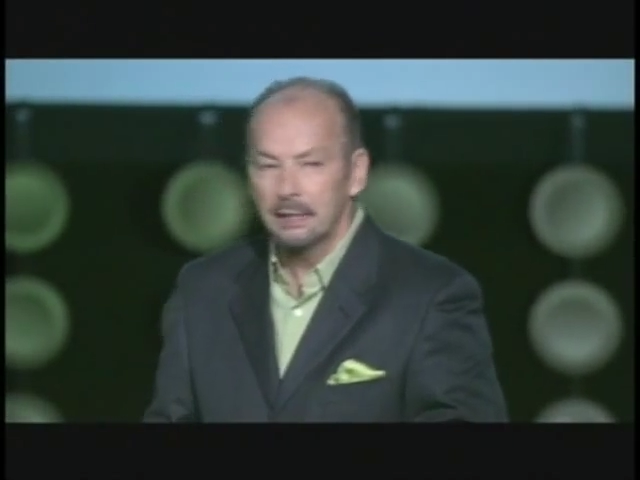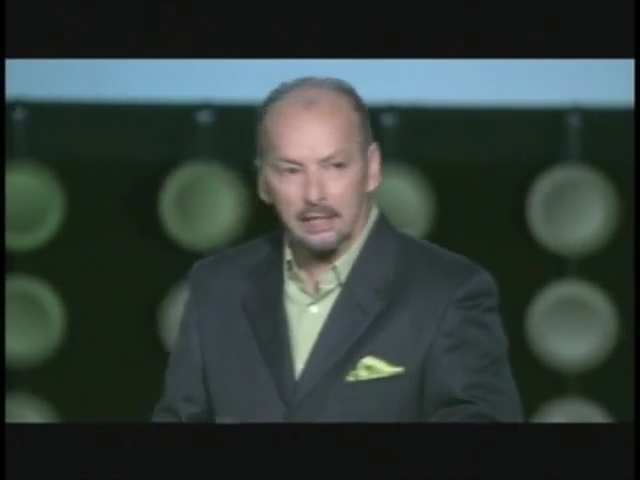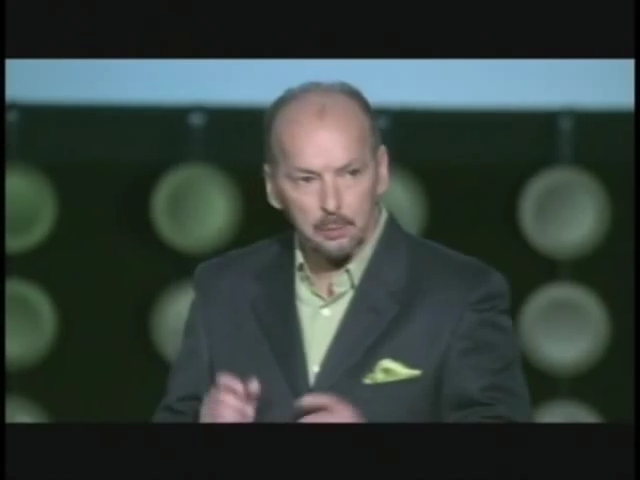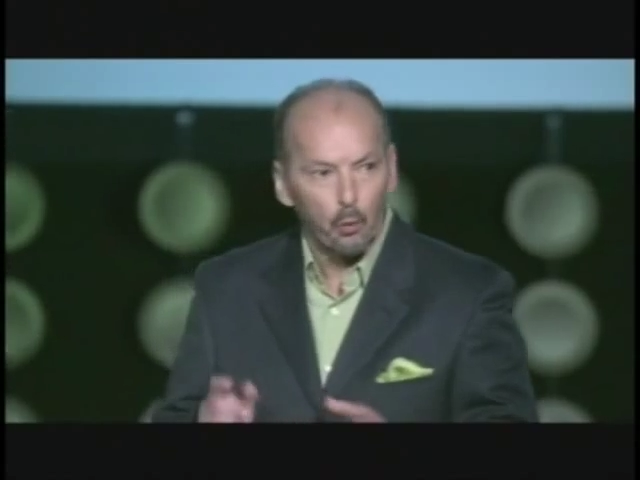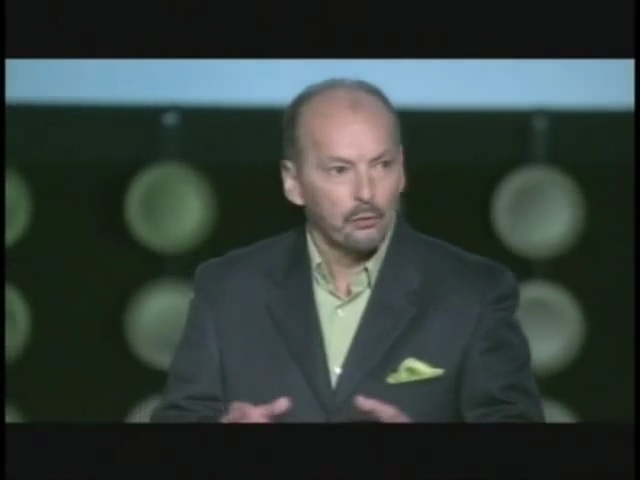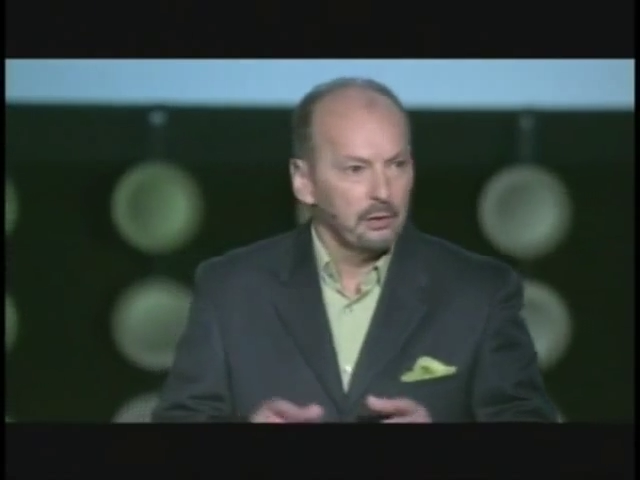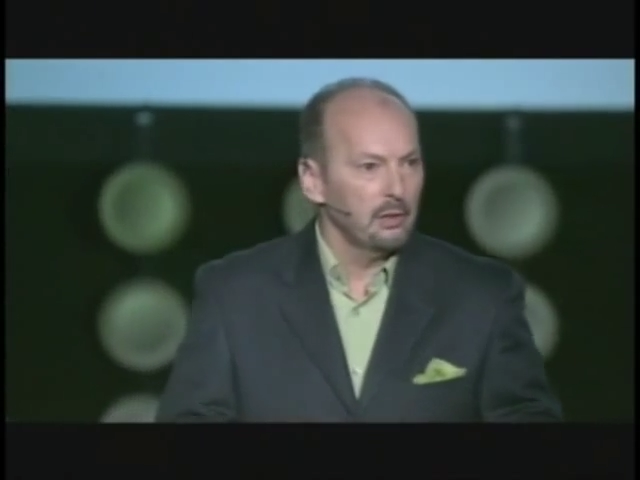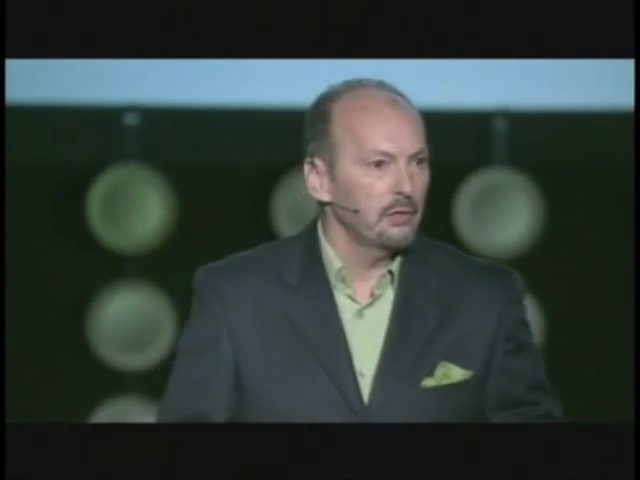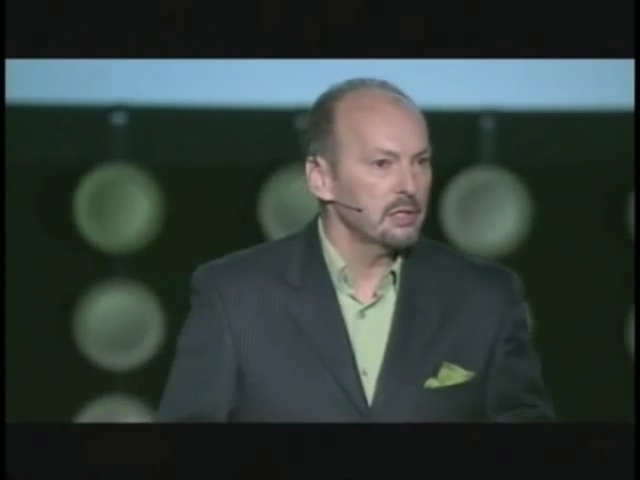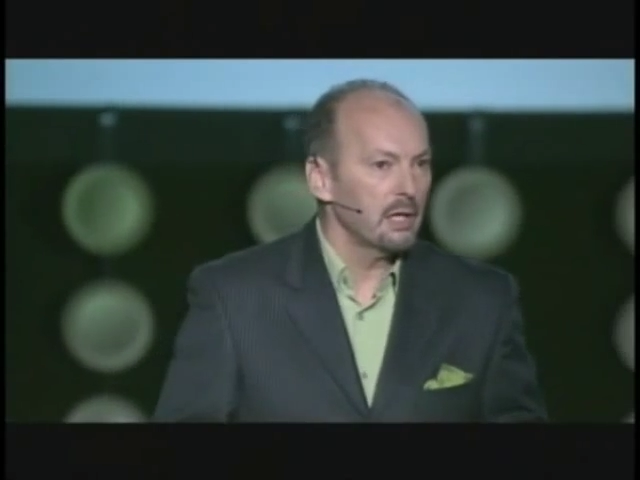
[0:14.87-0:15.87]
That's more than
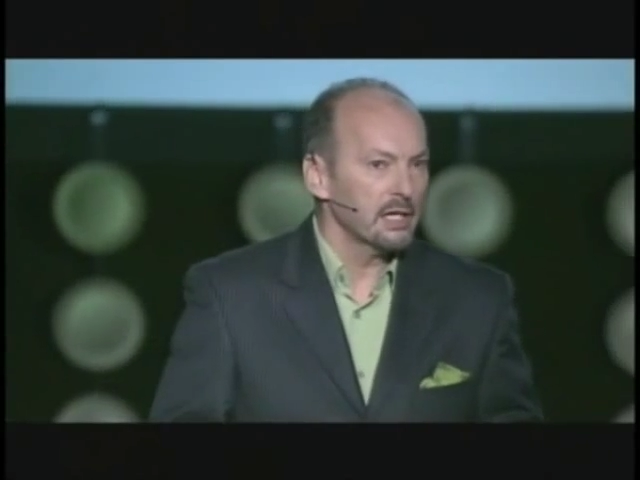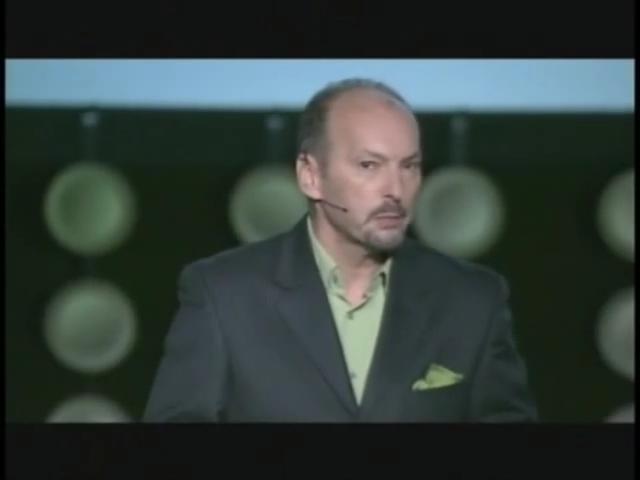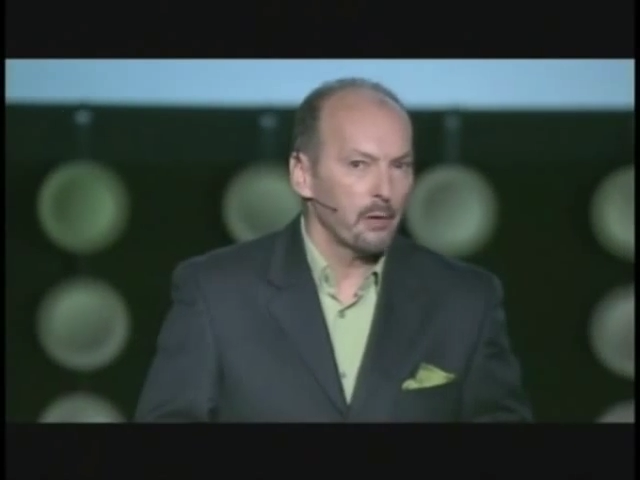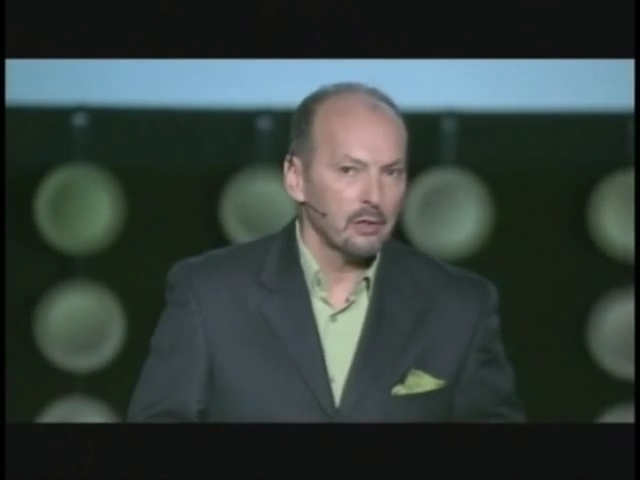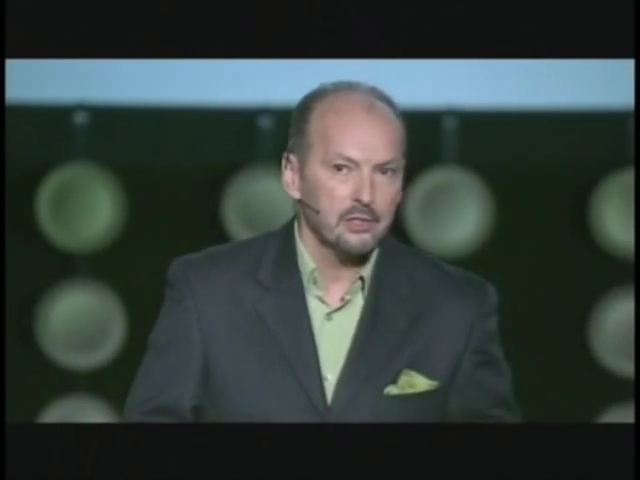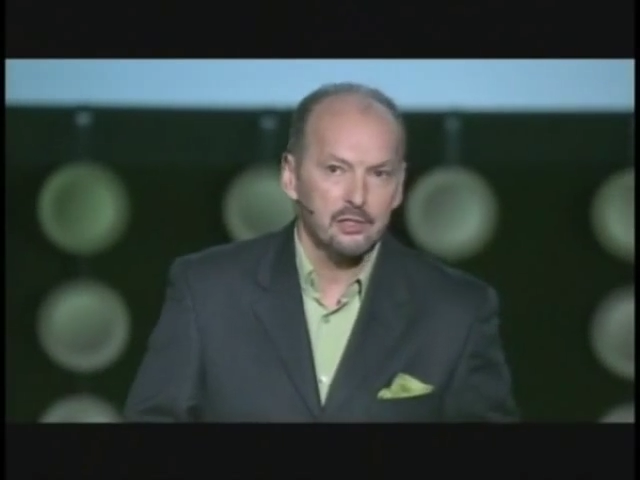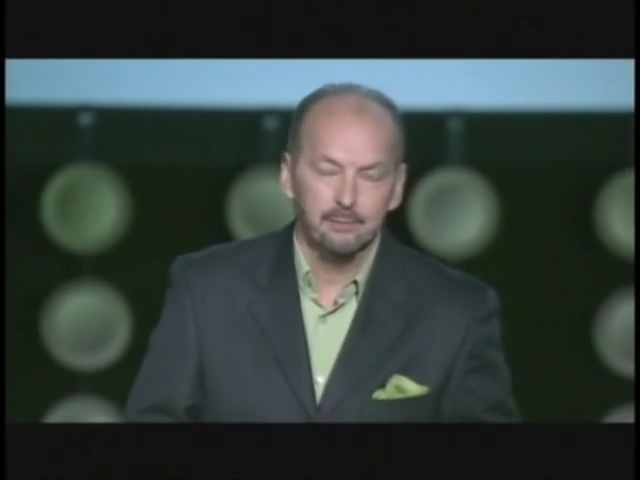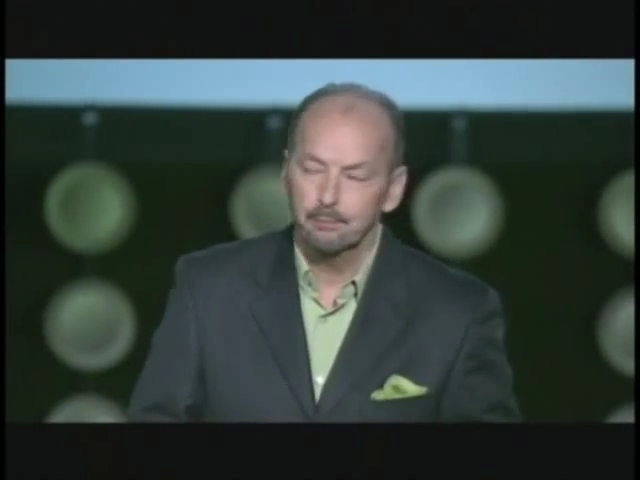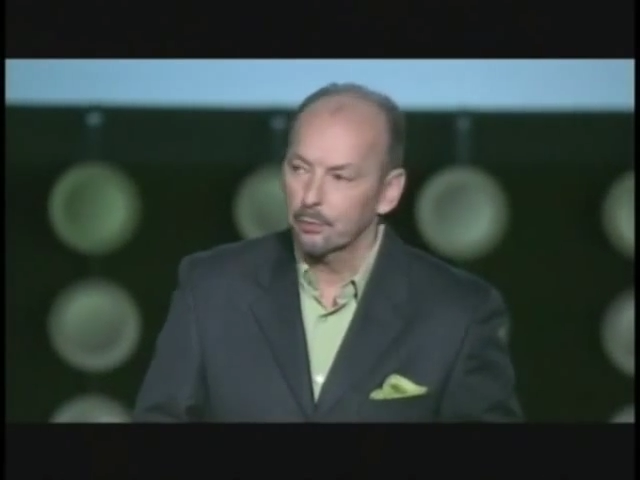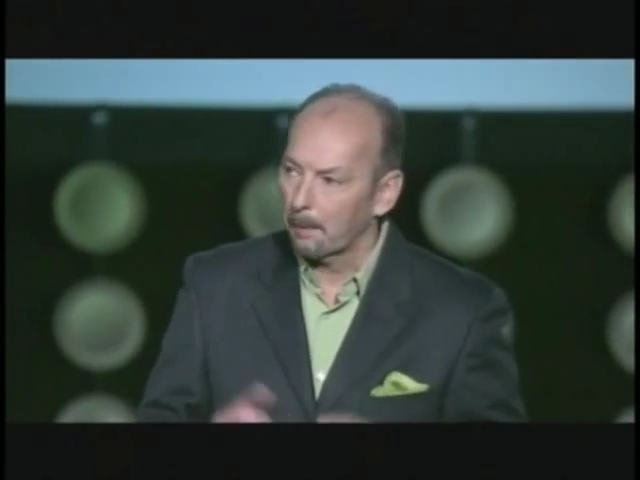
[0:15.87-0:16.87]
the original Xbox,